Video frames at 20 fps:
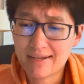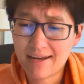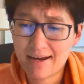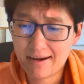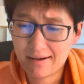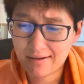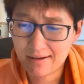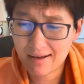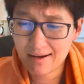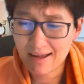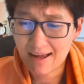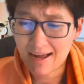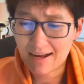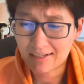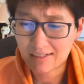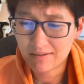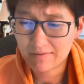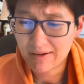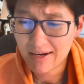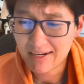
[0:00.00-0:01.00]
cannot
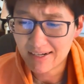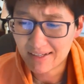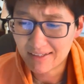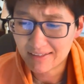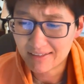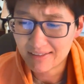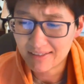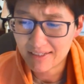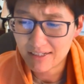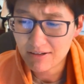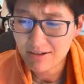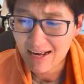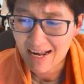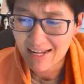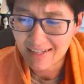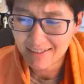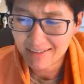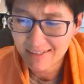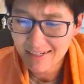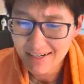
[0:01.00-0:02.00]
activate
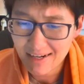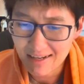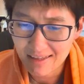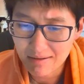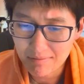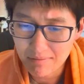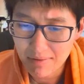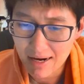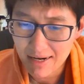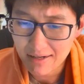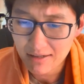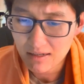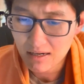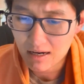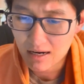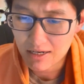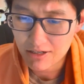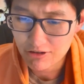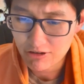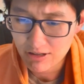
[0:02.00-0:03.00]
acetoacetate in the
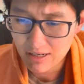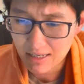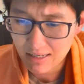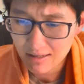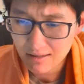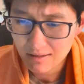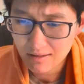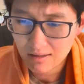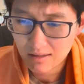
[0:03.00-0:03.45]
mitochondria,